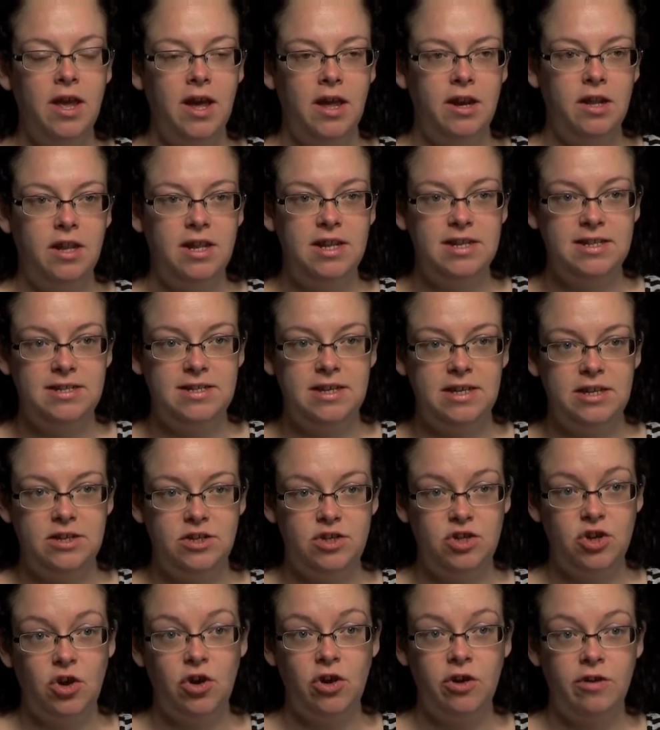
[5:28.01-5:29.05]
and a holistic
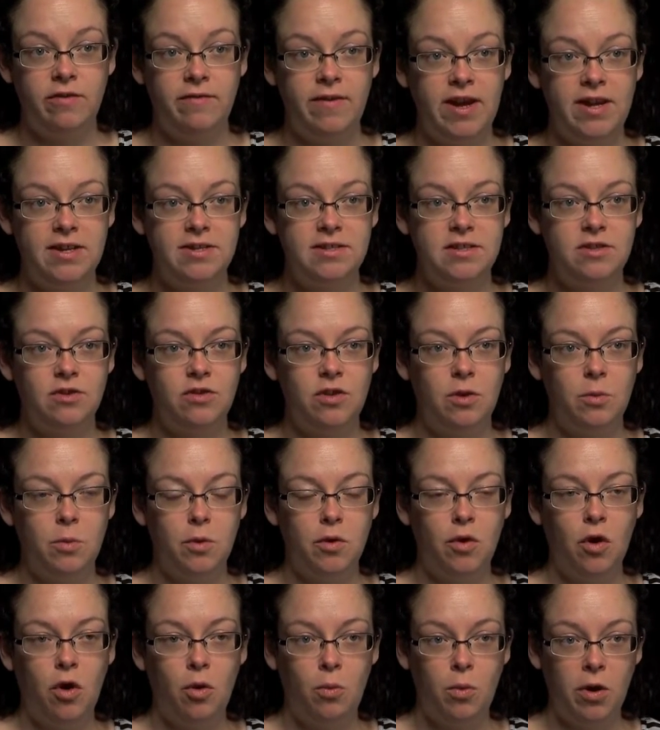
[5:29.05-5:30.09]
service so that
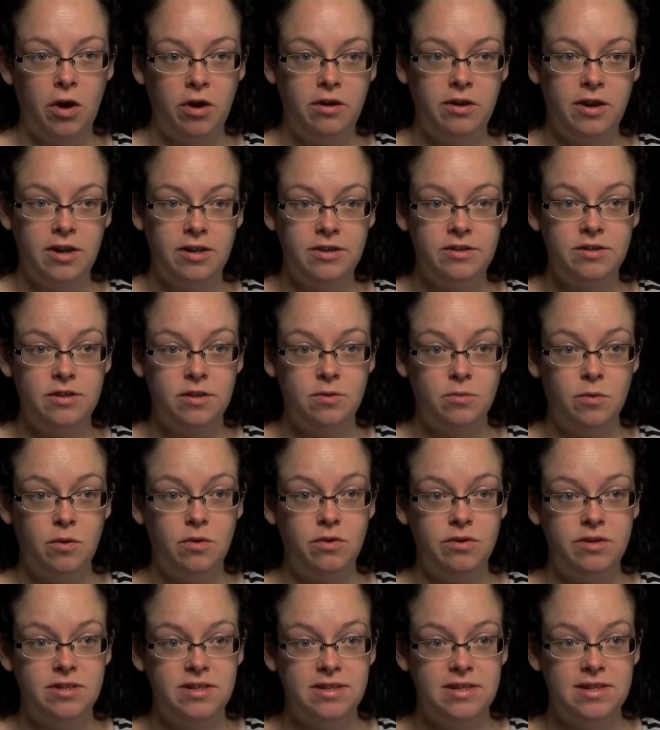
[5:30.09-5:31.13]
we're all working
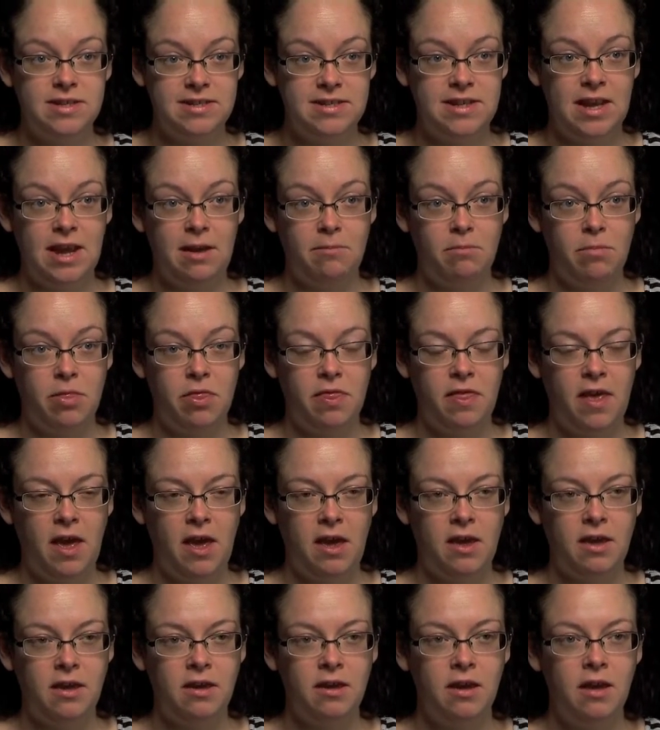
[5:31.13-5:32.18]
towards the same
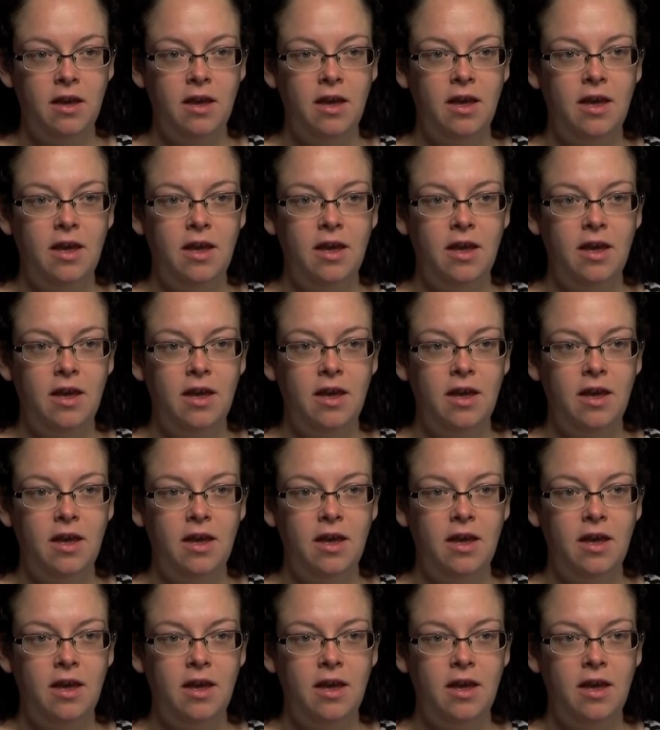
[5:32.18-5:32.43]
thing.